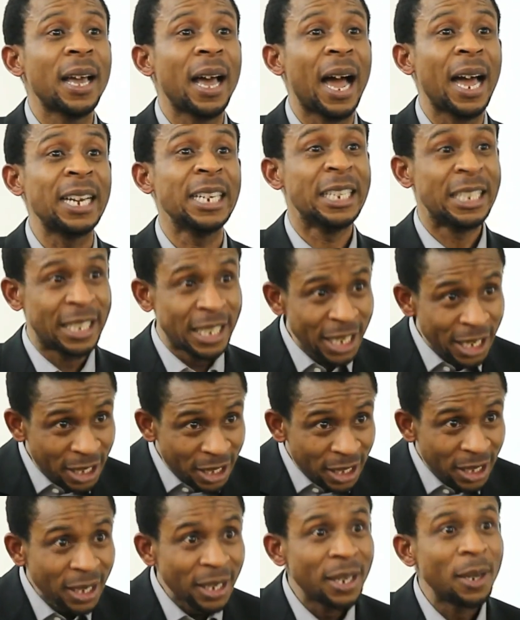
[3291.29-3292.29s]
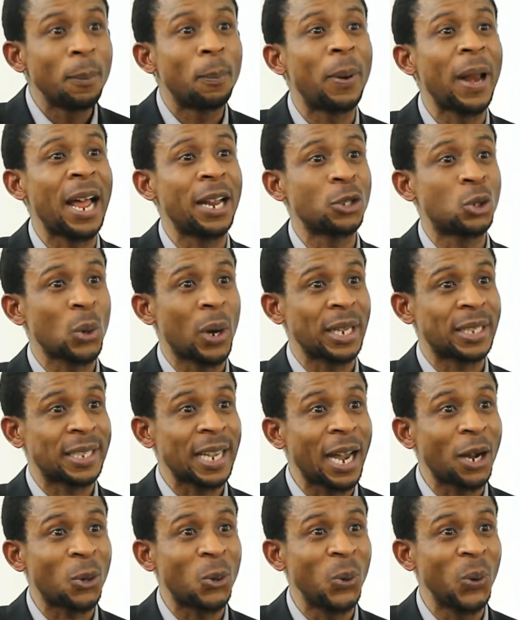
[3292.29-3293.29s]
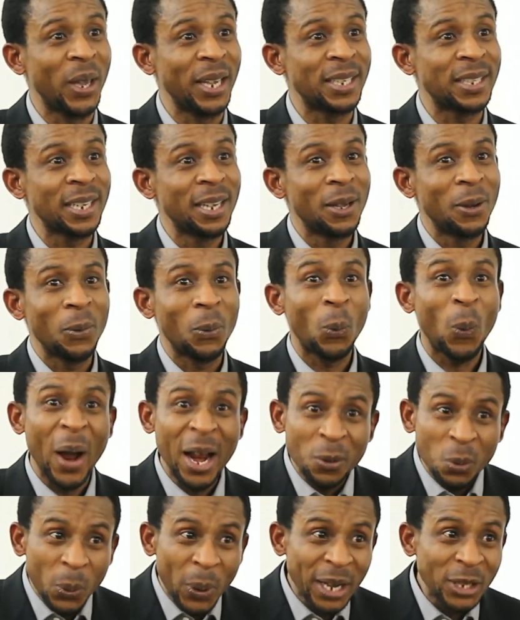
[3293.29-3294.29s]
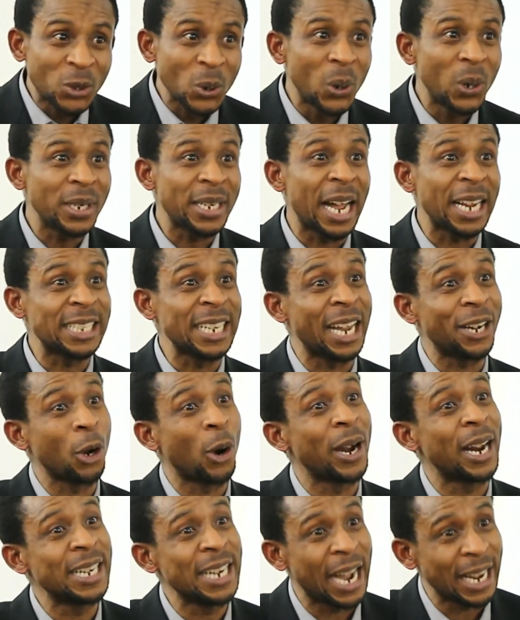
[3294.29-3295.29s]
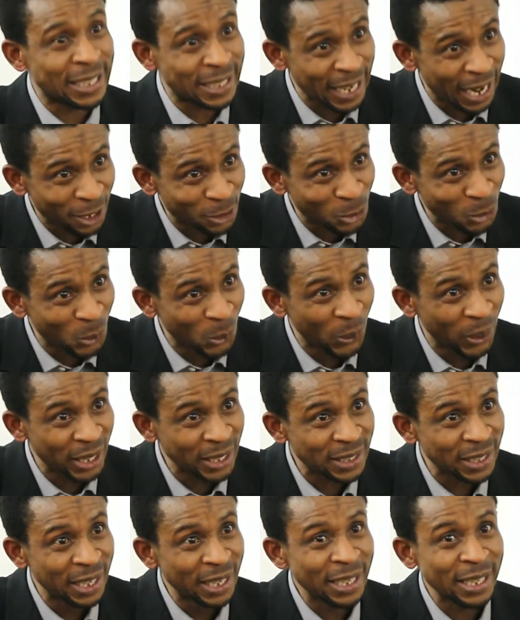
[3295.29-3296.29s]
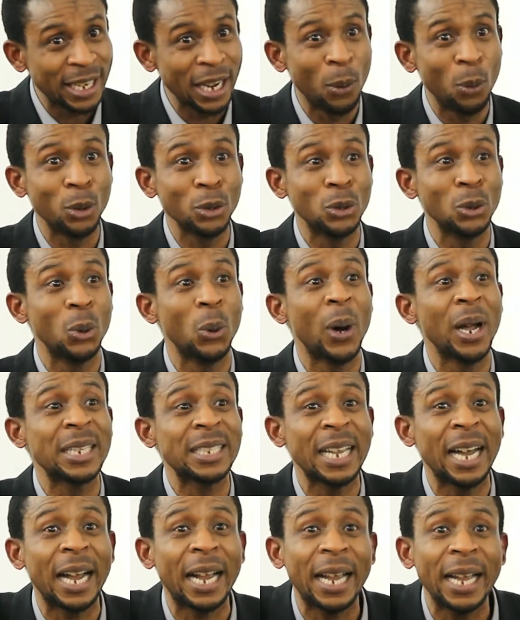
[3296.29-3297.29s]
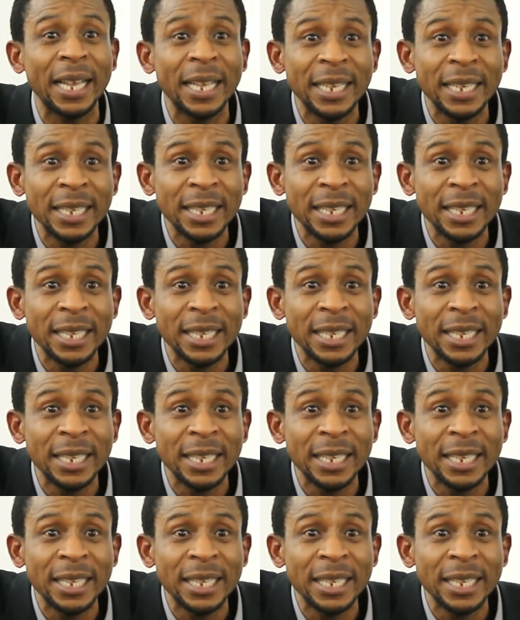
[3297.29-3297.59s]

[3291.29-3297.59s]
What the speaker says: and he did plan to attack Kuwait, when we were told that he had already attacked Kuwait, there was no attack.